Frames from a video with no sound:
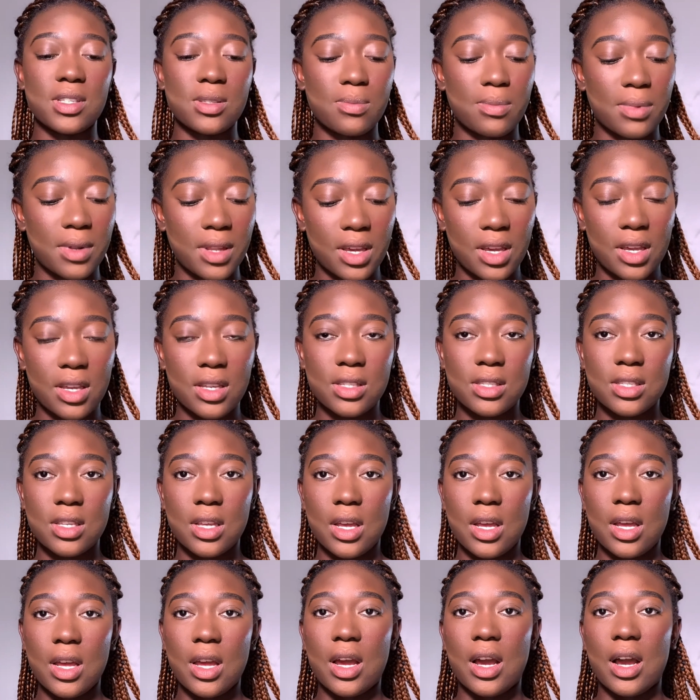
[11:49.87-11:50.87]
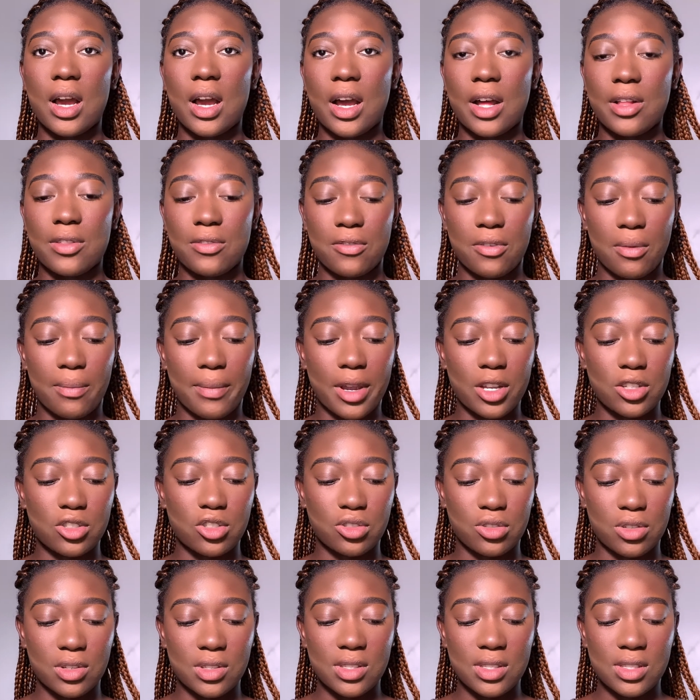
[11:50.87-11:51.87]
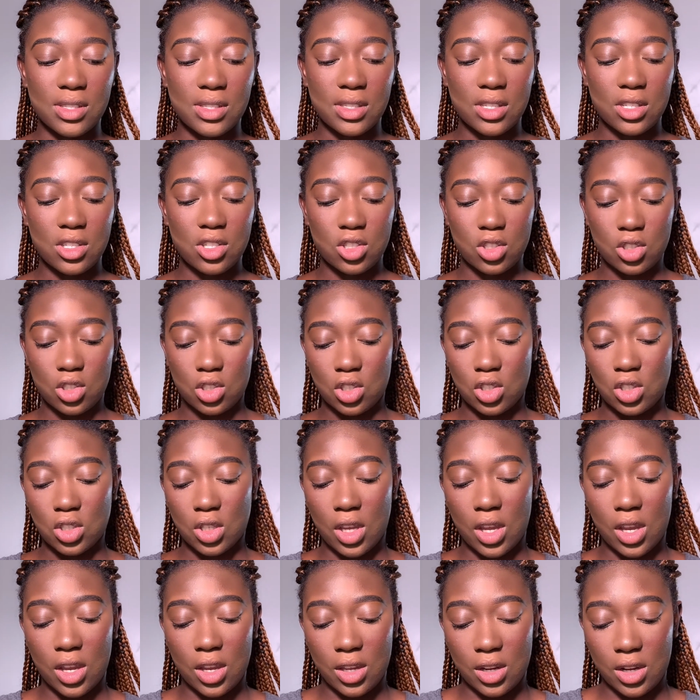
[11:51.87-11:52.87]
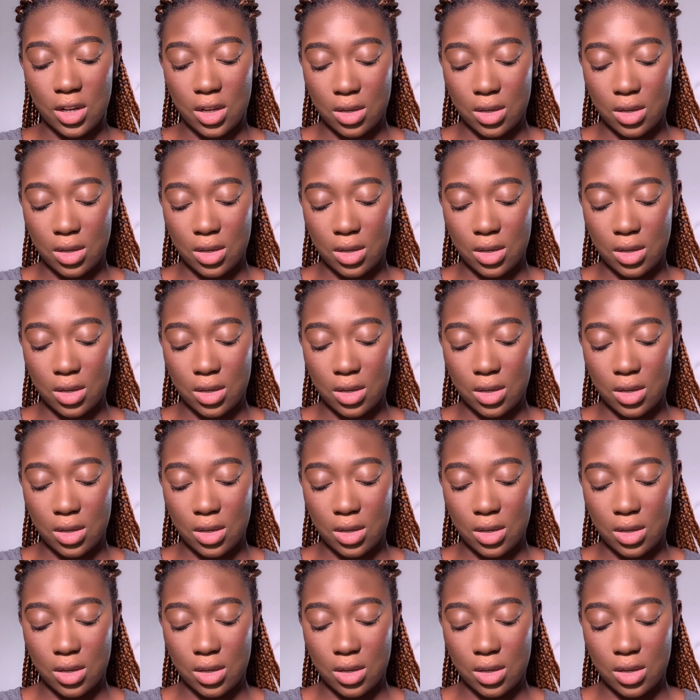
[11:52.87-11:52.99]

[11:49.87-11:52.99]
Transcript: Place, and for my transition shade,